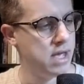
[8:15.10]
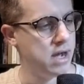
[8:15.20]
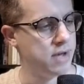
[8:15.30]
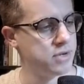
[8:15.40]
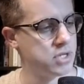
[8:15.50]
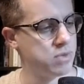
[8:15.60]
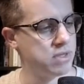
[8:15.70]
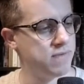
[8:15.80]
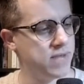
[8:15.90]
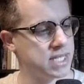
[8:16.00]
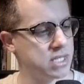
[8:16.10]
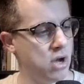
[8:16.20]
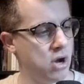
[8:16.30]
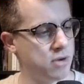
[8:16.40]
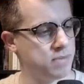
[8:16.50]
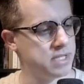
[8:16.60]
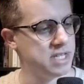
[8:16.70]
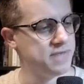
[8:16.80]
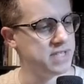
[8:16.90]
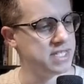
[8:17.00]
others with fixed arms
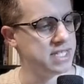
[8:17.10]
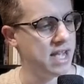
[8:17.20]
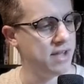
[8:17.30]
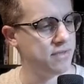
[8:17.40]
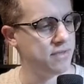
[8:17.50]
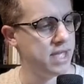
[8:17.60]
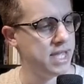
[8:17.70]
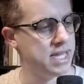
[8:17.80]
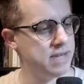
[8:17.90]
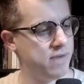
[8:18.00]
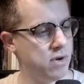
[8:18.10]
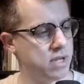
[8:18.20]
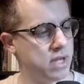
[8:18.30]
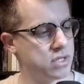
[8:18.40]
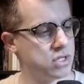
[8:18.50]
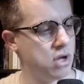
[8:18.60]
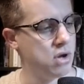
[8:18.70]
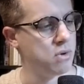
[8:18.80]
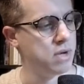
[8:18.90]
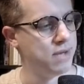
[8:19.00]
lifted south, invoking
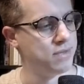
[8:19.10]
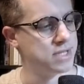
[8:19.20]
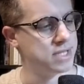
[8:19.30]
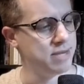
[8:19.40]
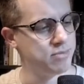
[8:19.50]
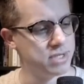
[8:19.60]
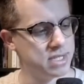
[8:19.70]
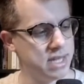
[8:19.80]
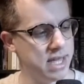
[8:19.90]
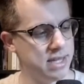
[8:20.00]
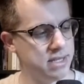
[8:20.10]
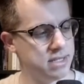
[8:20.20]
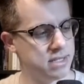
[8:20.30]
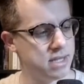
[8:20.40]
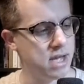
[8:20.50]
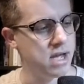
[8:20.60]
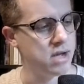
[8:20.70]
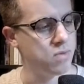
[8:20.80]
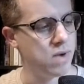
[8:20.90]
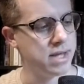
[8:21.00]
so the cypress glades,
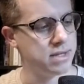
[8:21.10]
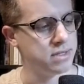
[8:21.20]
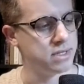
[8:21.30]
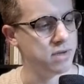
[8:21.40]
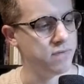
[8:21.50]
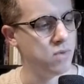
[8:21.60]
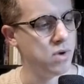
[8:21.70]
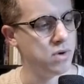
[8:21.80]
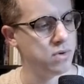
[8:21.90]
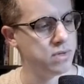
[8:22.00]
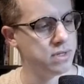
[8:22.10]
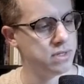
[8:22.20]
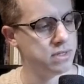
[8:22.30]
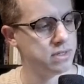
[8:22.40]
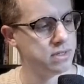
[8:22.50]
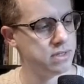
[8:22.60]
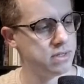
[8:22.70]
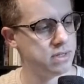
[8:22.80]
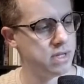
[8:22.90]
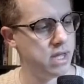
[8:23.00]
wilds of woe.
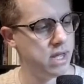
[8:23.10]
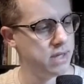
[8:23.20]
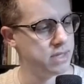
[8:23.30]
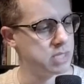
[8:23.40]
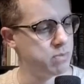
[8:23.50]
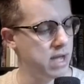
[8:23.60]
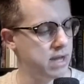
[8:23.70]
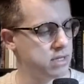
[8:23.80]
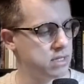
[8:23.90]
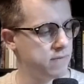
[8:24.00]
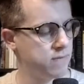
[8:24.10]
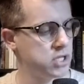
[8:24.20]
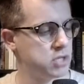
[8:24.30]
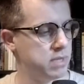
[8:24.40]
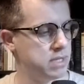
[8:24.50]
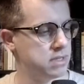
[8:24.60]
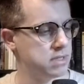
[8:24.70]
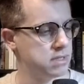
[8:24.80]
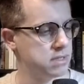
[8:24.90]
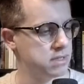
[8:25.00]
The spires of
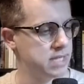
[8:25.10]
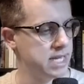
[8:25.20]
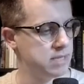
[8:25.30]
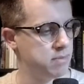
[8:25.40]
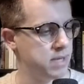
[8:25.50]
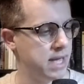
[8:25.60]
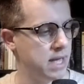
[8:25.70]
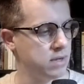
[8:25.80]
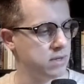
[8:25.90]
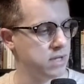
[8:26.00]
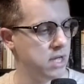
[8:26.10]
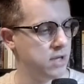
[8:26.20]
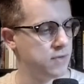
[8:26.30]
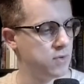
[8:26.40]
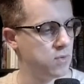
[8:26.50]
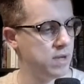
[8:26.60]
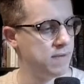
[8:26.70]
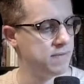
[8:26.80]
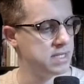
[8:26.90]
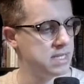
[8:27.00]
Richmond, late beheld through
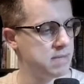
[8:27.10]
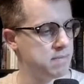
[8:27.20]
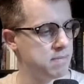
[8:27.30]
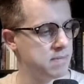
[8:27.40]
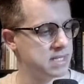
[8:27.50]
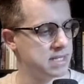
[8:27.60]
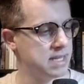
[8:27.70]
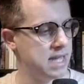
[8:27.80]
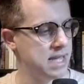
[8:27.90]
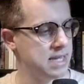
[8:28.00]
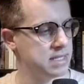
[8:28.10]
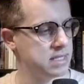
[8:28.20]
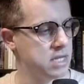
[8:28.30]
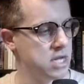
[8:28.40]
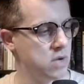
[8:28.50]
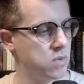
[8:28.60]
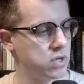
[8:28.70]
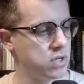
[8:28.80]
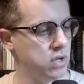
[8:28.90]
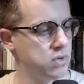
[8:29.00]
rifts in musket haze, were
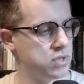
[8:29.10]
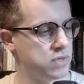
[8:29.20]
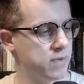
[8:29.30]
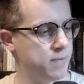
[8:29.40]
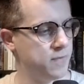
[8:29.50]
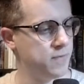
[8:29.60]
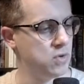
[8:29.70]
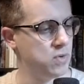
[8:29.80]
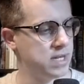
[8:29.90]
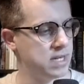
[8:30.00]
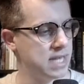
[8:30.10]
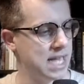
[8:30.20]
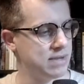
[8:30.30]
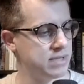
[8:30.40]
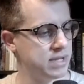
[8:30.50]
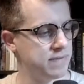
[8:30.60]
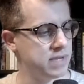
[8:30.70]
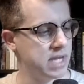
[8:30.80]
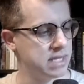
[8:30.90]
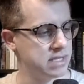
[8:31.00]
closed from view in clouds of
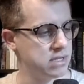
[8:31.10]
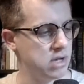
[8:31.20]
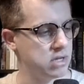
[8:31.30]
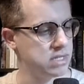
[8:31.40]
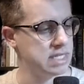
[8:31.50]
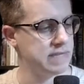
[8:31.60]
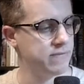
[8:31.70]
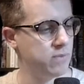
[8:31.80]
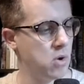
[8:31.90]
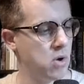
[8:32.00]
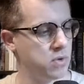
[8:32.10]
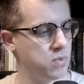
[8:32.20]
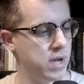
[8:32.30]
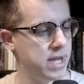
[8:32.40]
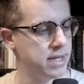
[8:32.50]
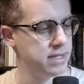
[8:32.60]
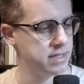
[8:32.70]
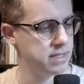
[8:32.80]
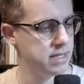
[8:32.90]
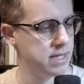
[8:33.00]
dust on leaf-walled
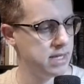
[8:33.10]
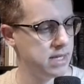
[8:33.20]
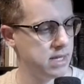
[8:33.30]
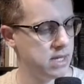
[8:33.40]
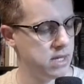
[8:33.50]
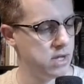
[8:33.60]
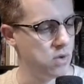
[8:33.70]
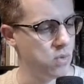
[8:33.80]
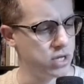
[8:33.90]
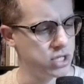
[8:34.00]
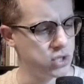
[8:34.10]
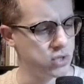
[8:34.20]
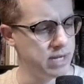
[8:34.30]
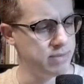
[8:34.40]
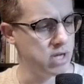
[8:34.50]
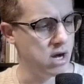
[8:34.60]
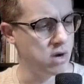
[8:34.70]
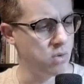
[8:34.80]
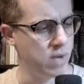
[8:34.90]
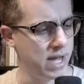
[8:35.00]
ways. Where streamed
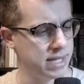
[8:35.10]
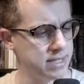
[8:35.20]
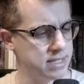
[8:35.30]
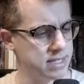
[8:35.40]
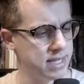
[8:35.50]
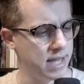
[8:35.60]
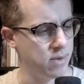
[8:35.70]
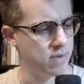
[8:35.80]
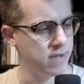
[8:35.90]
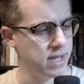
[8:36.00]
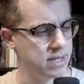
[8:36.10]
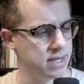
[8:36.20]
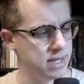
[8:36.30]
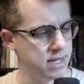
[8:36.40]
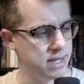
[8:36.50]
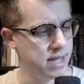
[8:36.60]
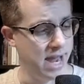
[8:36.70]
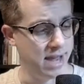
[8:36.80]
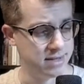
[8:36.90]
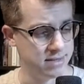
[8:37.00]
our wagons in caravan,
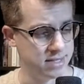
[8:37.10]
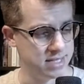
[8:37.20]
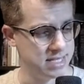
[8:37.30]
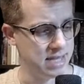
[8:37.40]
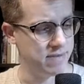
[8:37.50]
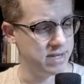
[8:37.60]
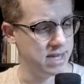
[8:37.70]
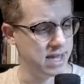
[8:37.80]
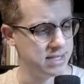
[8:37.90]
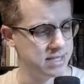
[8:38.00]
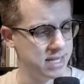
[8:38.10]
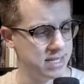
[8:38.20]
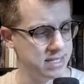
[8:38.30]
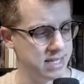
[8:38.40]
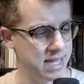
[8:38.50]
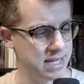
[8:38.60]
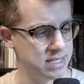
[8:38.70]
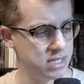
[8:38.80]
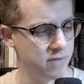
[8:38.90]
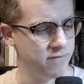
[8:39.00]
and the 7 nights and
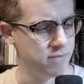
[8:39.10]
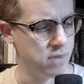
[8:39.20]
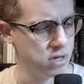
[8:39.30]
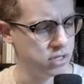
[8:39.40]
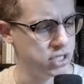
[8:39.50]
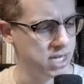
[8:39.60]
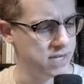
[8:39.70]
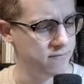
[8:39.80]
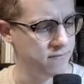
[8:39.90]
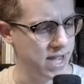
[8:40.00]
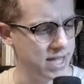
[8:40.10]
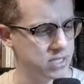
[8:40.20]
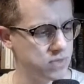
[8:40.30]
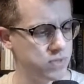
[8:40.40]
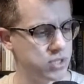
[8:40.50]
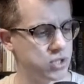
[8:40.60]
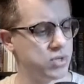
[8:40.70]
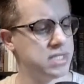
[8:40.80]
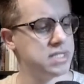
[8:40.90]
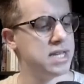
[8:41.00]
days of march and fast,
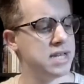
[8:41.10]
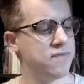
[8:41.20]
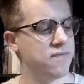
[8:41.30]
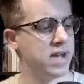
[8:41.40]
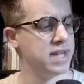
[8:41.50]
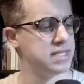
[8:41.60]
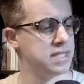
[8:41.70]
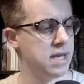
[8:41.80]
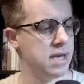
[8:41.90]
retreat and fight,